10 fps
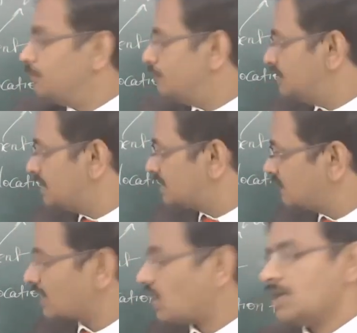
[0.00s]
this
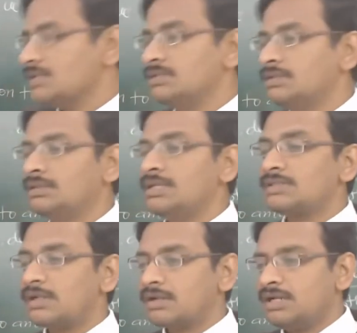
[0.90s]
will cause the
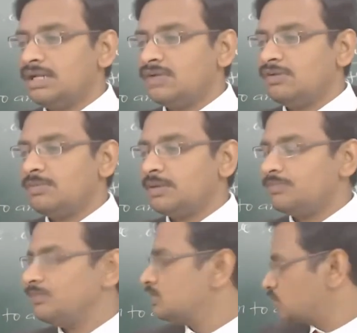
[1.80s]
circular equilibrium.
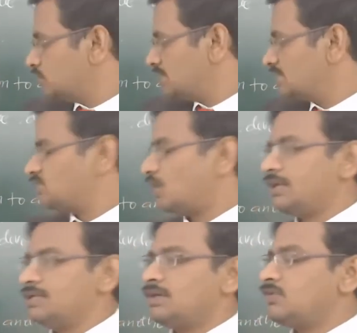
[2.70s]
So this is
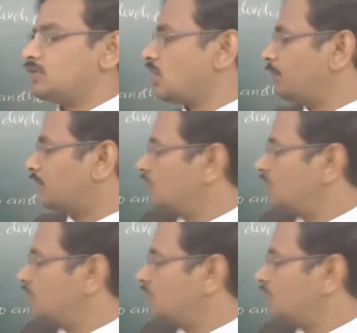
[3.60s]
what is our topic now,